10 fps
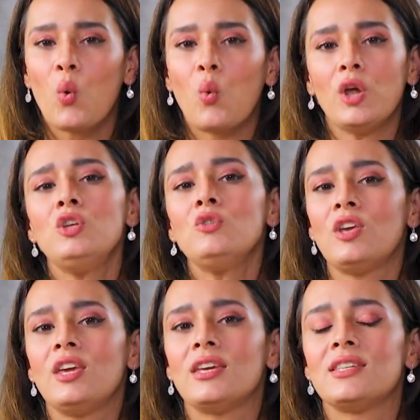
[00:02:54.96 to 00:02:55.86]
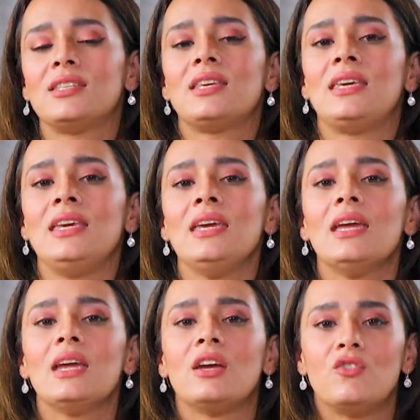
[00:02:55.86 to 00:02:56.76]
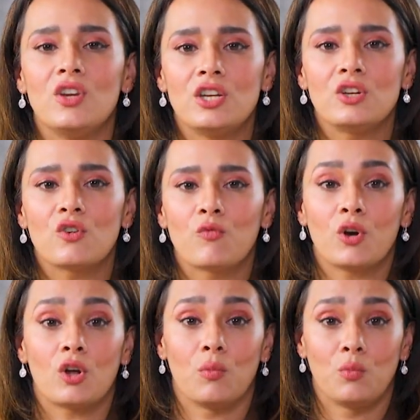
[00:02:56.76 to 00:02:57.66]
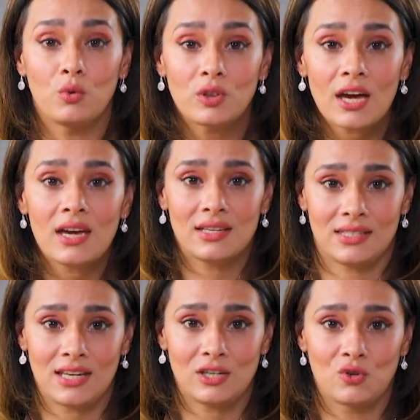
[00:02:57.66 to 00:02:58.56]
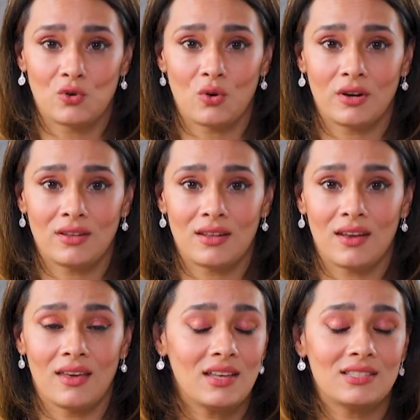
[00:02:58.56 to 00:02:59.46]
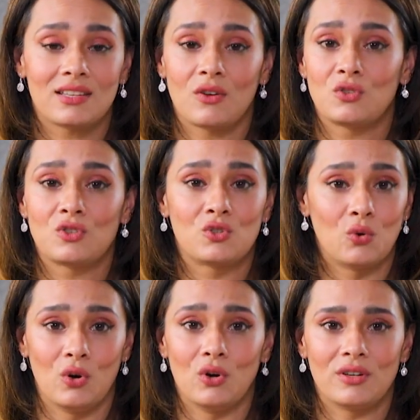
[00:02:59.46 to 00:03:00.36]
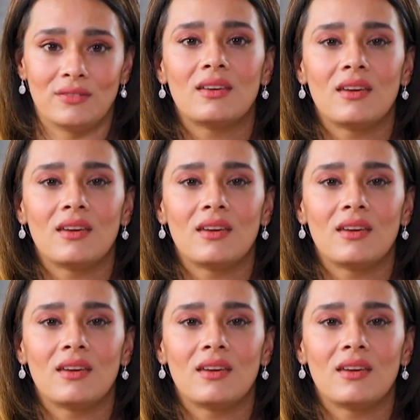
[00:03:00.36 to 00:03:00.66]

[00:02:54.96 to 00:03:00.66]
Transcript: What do you think is the key ingredient of what Amruta has said to Rohan that sounds so good?